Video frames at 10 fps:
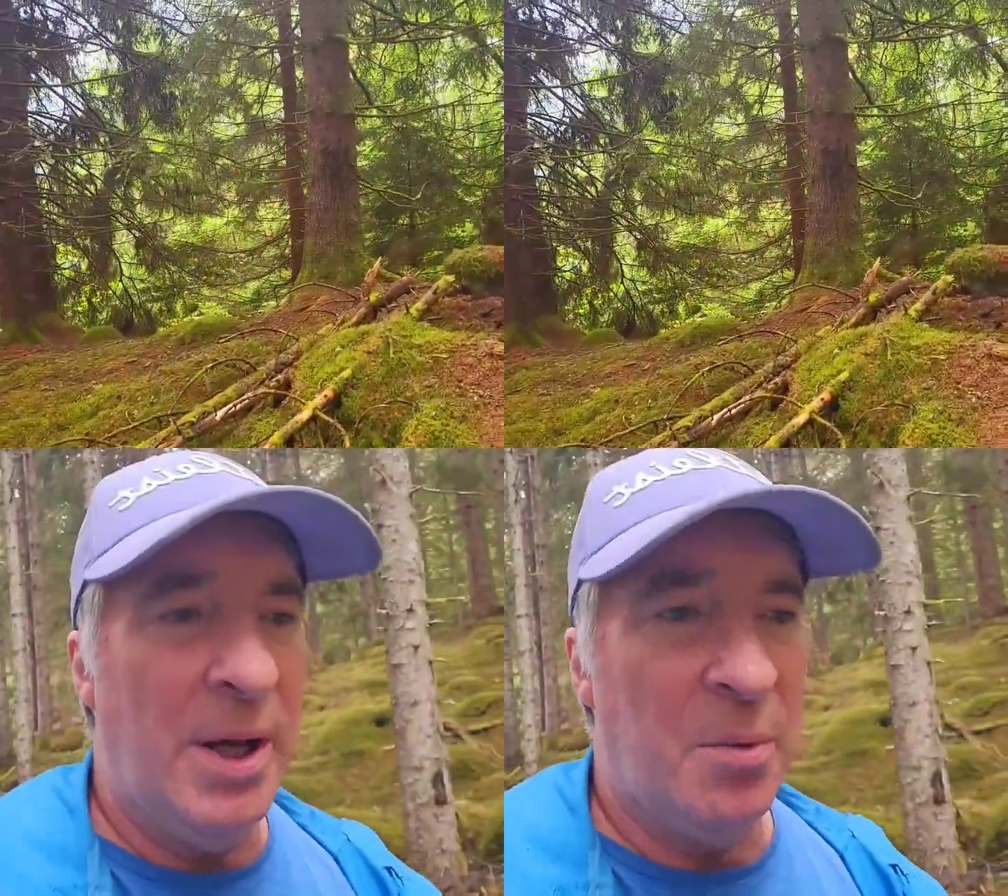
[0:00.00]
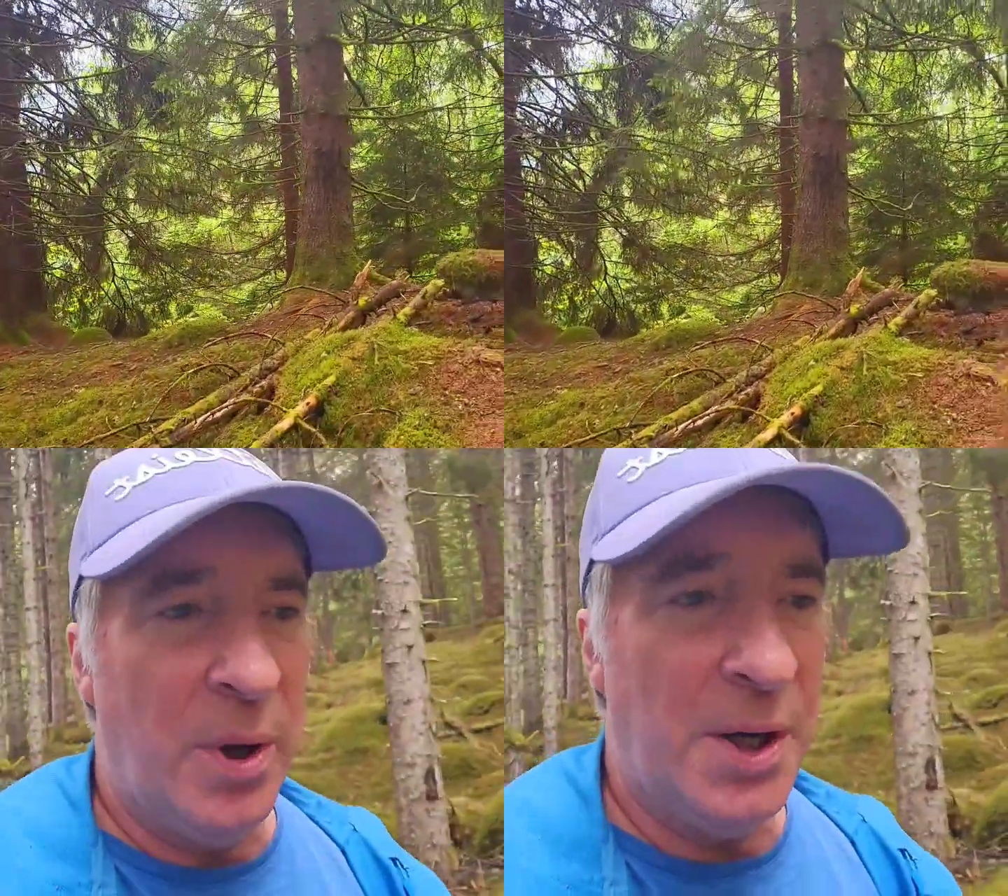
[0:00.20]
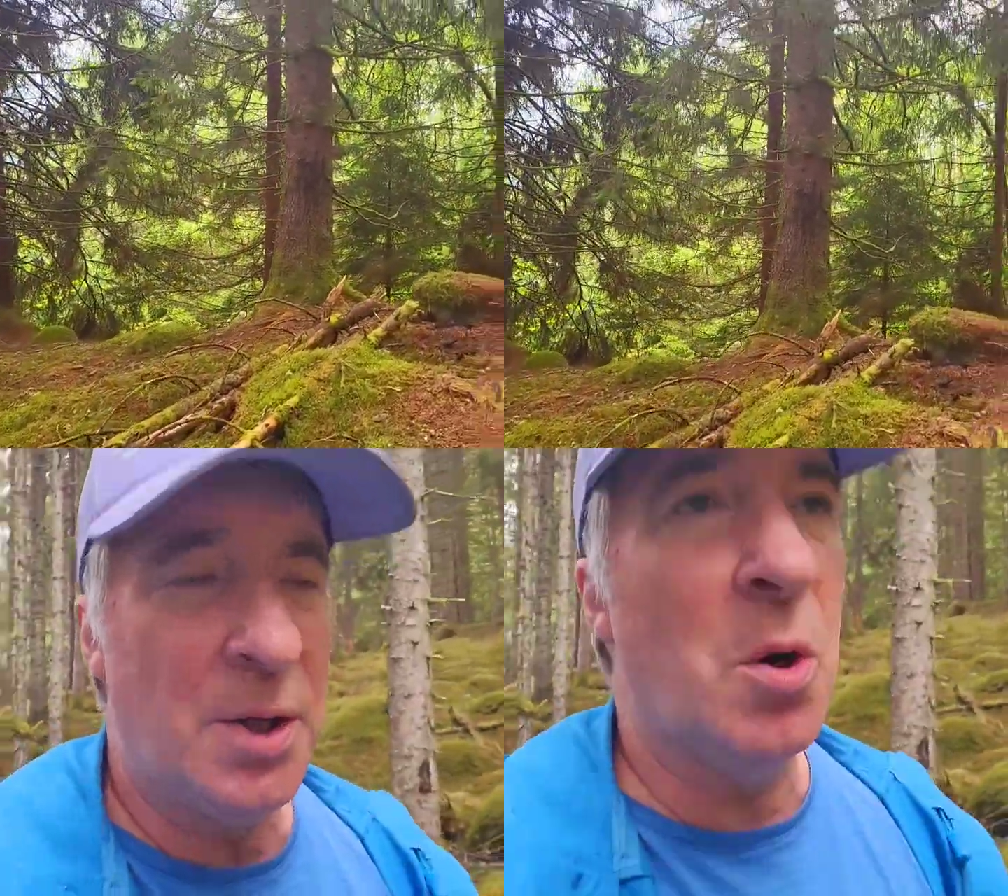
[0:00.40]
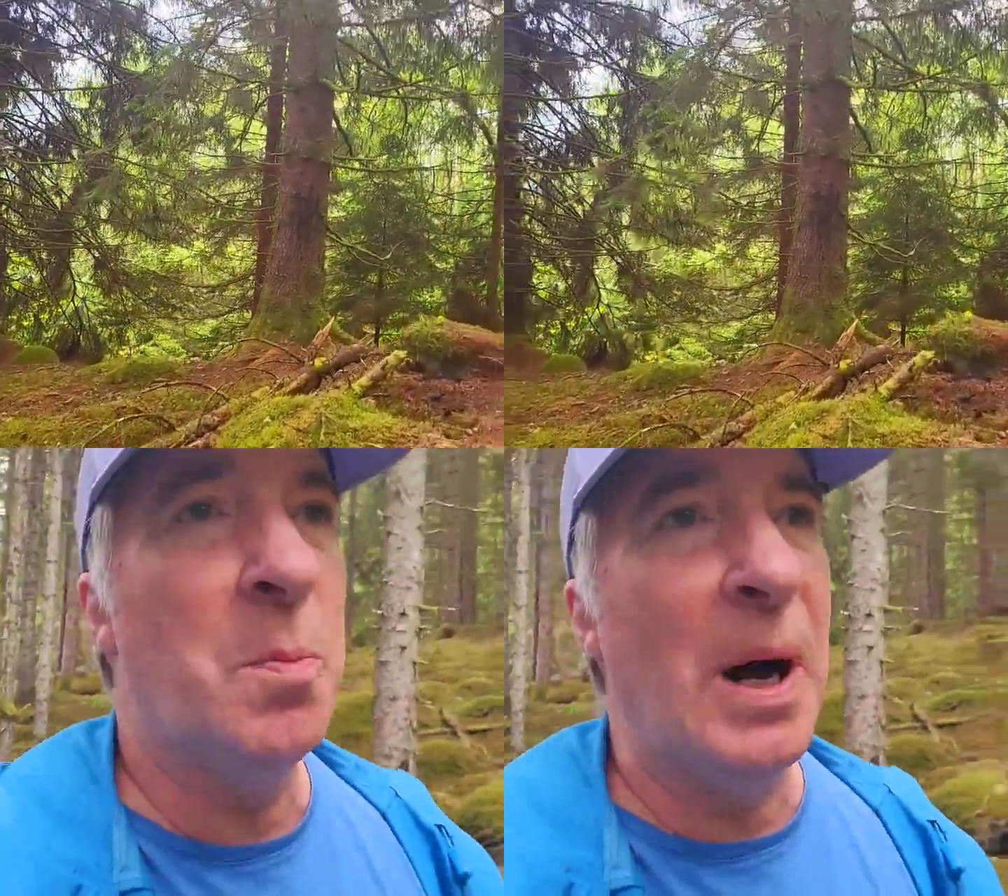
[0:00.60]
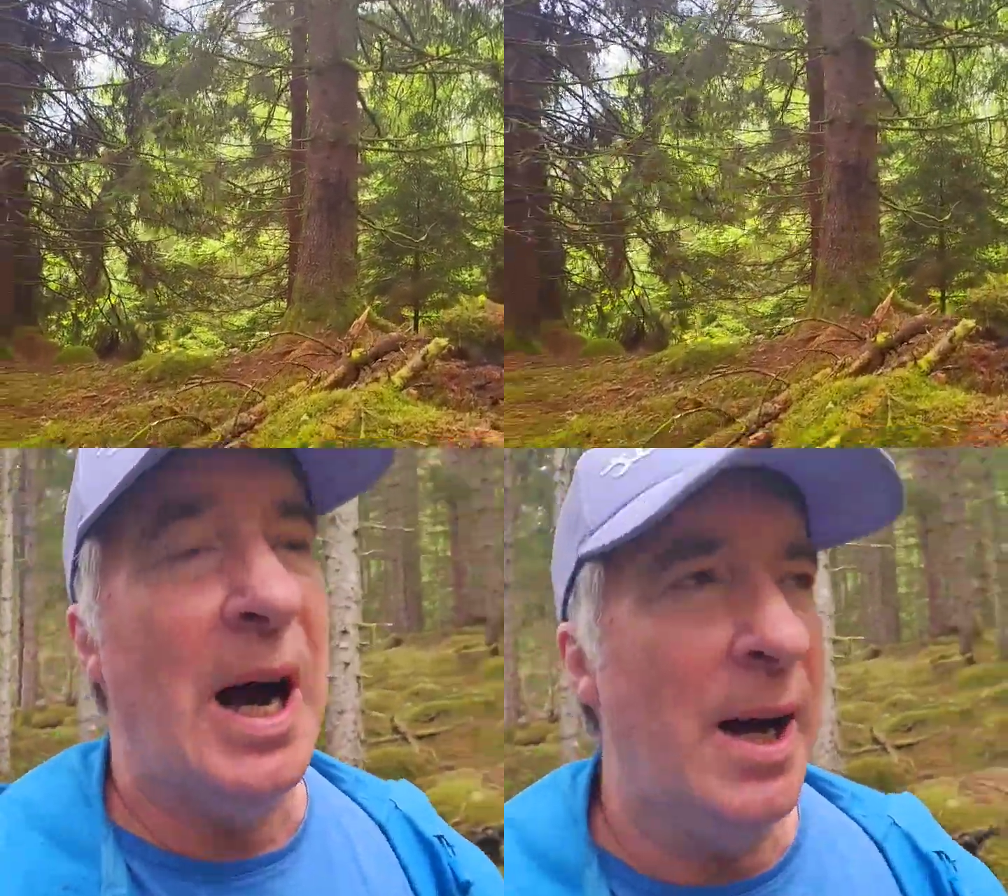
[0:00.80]
the weeks go
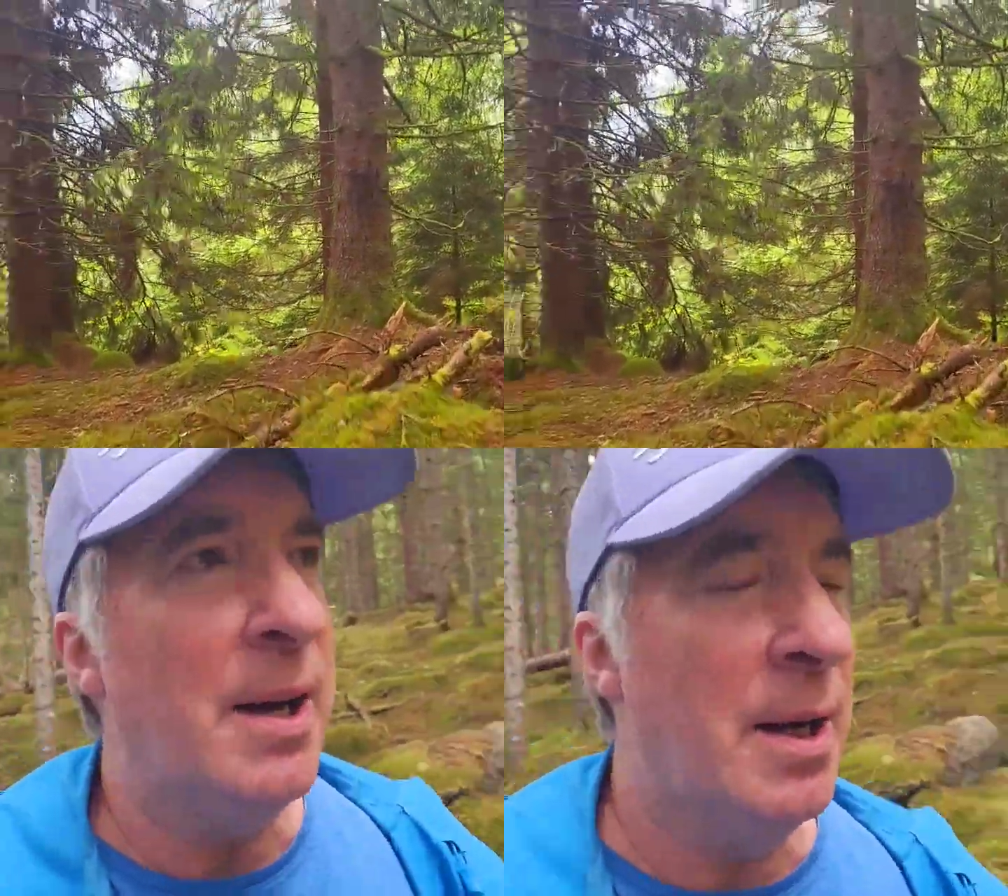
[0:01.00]
by